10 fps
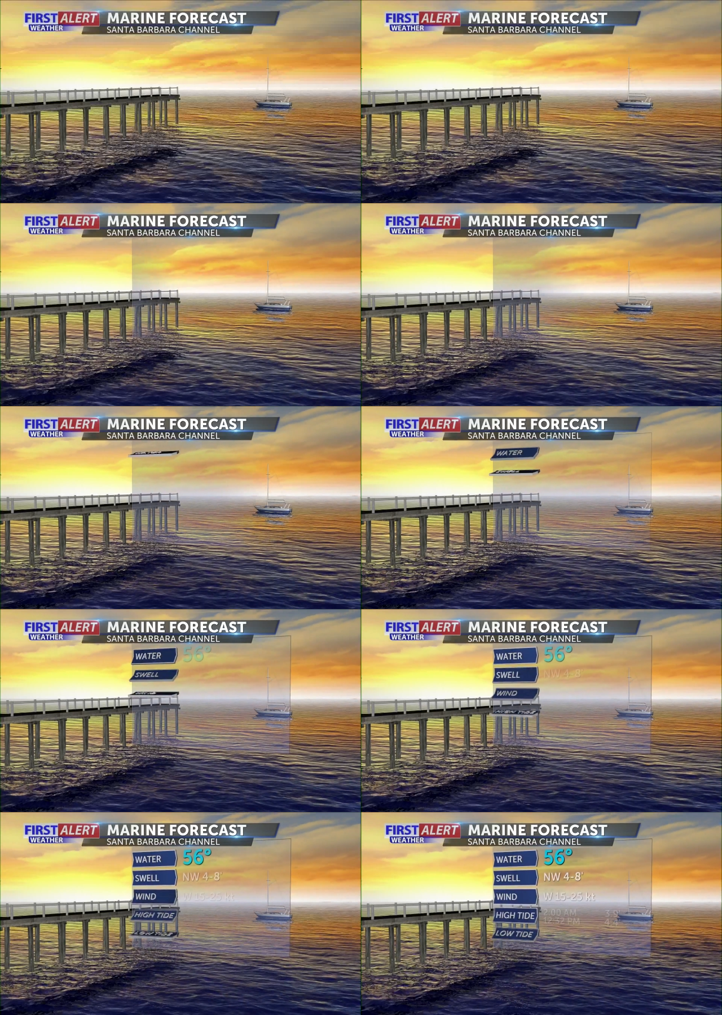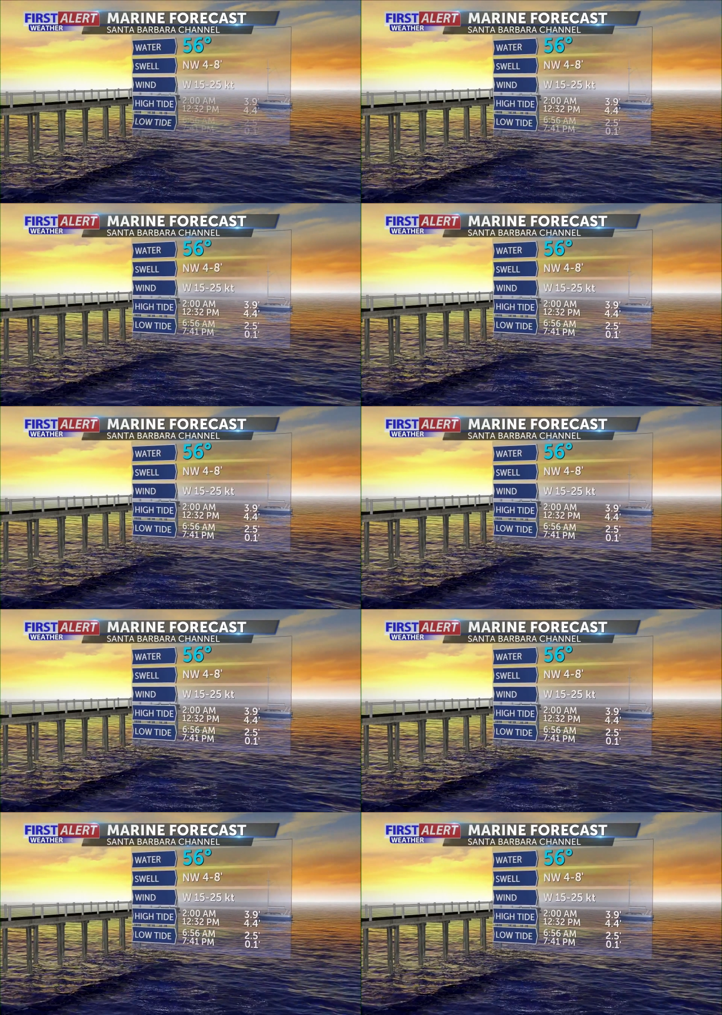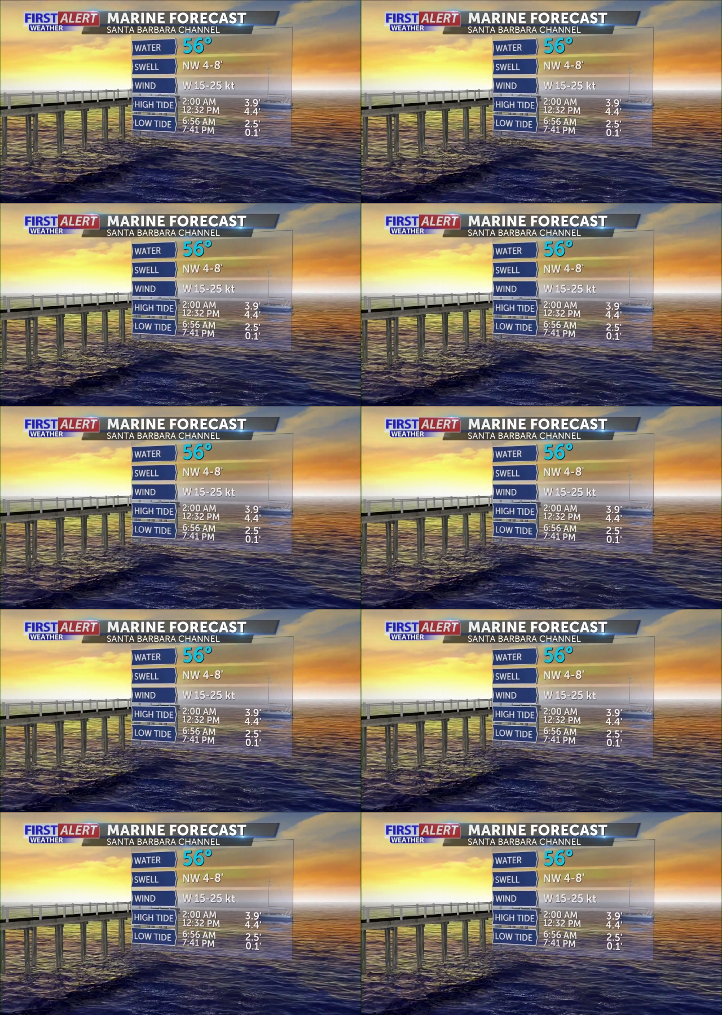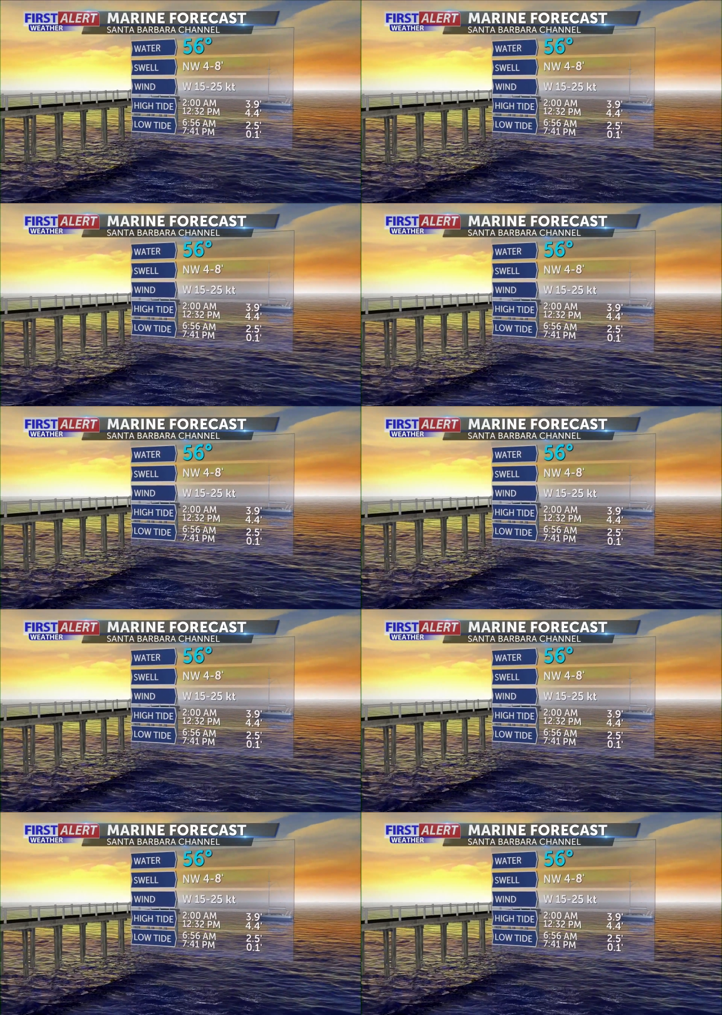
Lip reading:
Nobody's mouth can be seen.